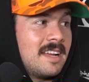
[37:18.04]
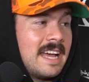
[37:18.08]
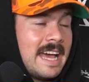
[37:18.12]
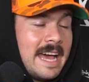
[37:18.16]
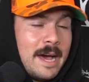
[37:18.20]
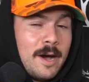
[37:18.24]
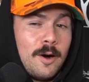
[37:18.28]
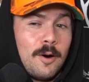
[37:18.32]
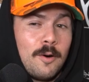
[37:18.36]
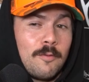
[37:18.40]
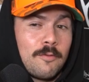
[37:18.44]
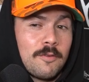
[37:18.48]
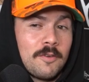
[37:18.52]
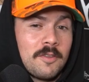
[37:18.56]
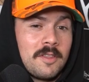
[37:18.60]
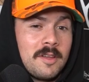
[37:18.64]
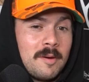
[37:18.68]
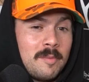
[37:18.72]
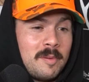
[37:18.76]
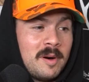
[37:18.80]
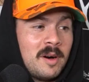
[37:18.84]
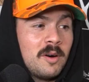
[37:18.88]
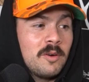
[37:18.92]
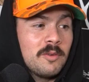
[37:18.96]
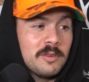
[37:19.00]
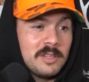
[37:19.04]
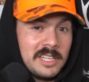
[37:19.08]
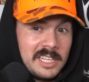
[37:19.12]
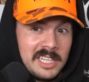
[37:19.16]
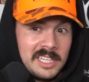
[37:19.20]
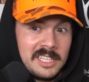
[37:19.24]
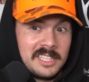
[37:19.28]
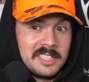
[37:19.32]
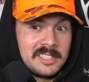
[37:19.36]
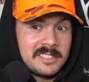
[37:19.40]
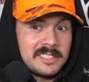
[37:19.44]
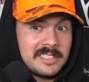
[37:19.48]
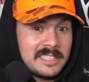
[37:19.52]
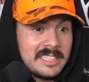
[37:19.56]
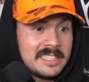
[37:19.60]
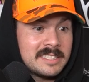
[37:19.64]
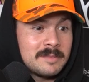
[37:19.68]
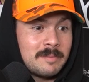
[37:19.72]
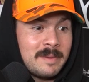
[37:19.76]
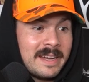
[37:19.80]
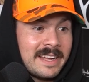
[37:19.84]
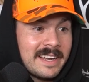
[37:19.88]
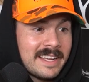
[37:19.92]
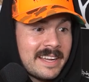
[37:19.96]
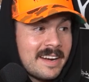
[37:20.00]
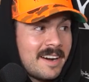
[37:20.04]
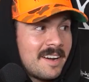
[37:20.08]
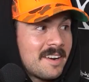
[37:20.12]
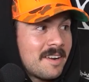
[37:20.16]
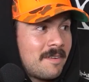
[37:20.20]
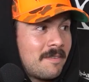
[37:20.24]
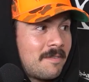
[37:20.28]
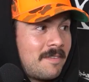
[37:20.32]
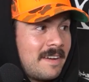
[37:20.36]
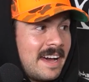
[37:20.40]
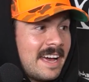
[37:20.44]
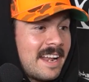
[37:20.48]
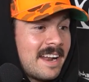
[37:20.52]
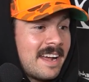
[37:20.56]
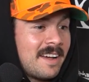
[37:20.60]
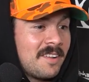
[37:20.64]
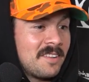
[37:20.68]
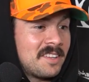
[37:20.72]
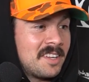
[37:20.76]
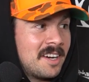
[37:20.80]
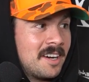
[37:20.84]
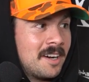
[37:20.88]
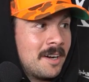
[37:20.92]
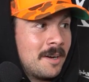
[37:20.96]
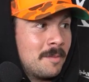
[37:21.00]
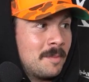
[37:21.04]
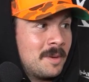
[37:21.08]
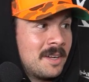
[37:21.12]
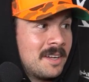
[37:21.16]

for the police. This man caught a fat out dub.